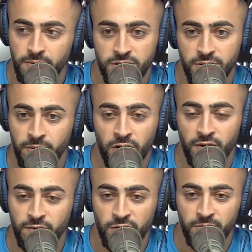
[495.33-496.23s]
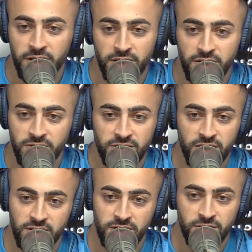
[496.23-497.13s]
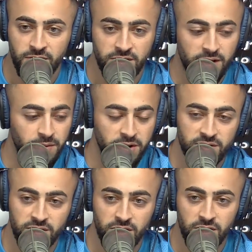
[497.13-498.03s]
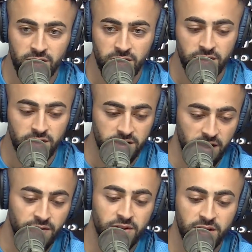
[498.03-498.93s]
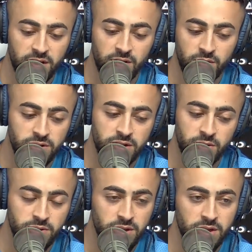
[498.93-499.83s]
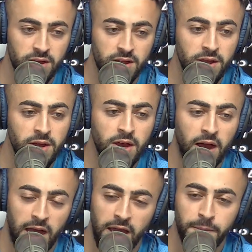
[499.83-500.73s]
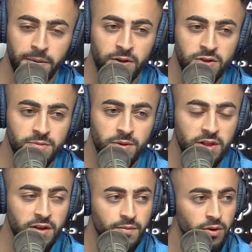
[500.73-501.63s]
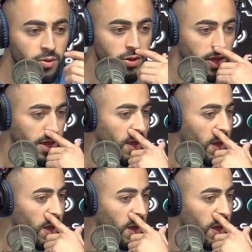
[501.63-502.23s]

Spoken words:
tomorrow, if you don't make another 10, then that money's going to go. It's every day. It was a thing. And I had periods in my life, bro, where like